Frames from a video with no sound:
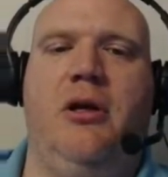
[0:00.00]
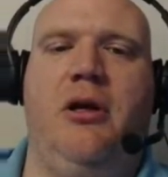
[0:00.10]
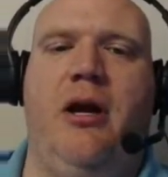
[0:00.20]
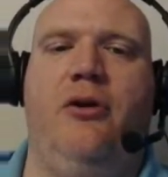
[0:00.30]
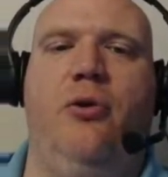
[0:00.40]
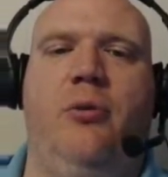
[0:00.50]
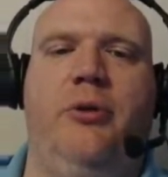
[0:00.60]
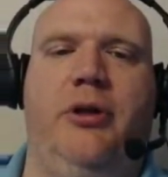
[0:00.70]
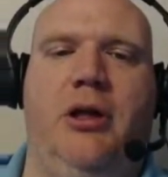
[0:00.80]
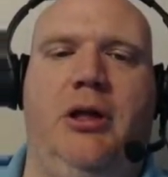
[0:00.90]
Now,
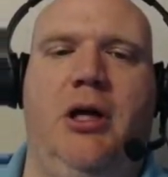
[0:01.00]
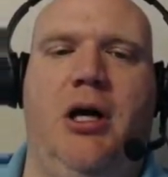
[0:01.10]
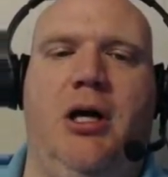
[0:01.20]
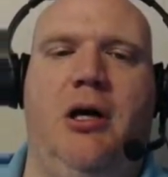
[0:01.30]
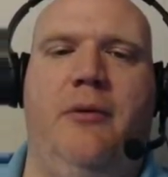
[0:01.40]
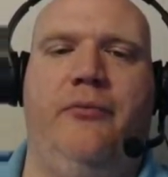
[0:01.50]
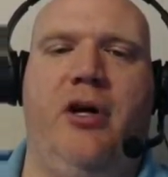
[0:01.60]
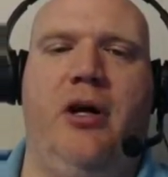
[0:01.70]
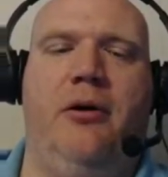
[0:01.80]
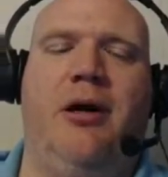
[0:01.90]
normally,
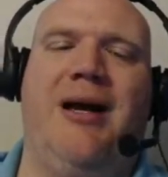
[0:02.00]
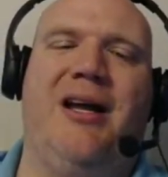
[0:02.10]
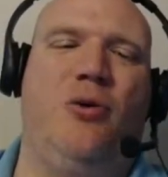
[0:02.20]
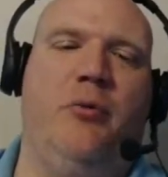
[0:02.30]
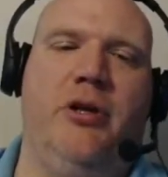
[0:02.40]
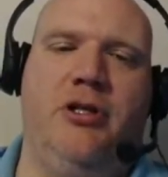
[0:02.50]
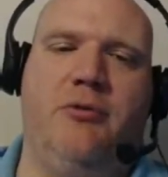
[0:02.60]
normally is